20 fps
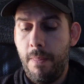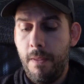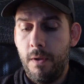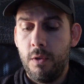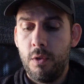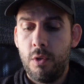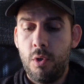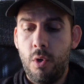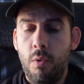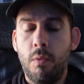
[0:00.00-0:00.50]

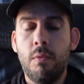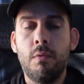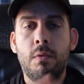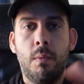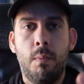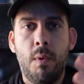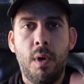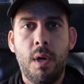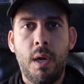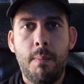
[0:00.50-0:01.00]
So to
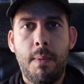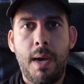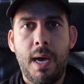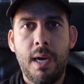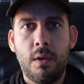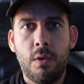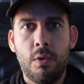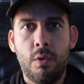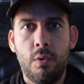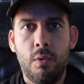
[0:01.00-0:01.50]
bring it
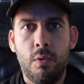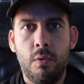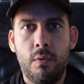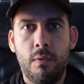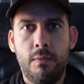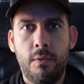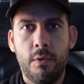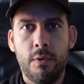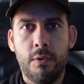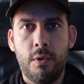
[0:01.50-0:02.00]
back to
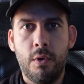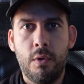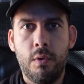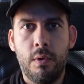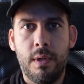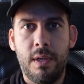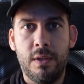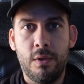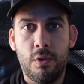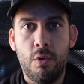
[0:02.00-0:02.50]
full circle
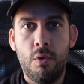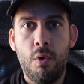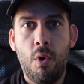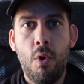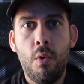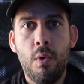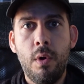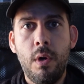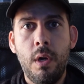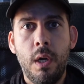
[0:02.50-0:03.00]
now, so you
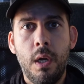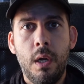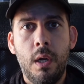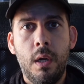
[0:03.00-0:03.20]
own